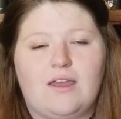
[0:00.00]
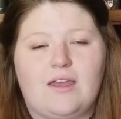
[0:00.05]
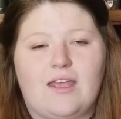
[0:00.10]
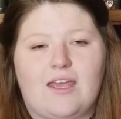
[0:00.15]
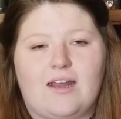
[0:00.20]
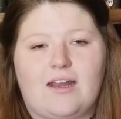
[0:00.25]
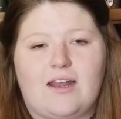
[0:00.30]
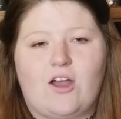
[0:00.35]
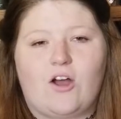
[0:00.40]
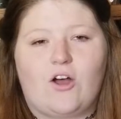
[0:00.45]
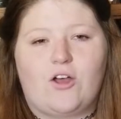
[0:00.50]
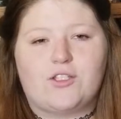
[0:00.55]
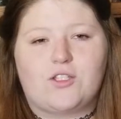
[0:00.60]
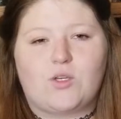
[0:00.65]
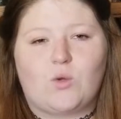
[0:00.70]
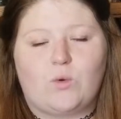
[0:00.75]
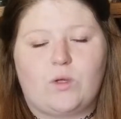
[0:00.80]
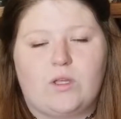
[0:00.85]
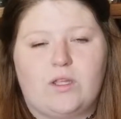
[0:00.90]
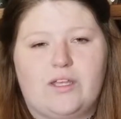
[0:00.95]
And I
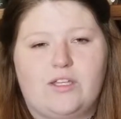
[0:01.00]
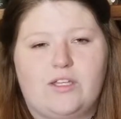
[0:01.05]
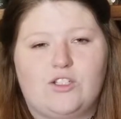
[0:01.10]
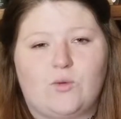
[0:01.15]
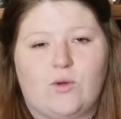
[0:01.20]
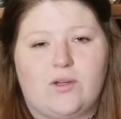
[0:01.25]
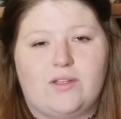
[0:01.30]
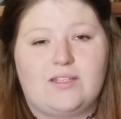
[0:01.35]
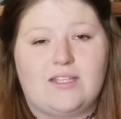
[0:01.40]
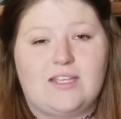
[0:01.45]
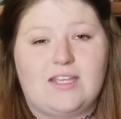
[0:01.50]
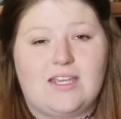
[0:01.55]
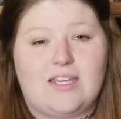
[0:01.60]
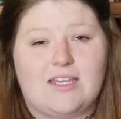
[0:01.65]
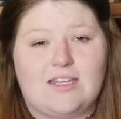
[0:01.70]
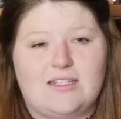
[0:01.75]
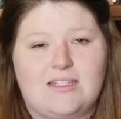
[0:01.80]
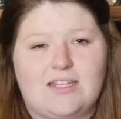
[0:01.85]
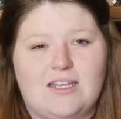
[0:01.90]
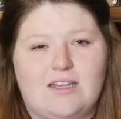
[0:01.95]
also really enjoyed the
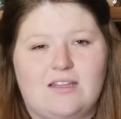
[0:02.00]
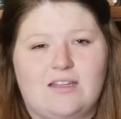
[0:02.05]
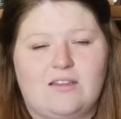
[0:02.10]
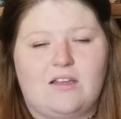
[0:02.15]
ending.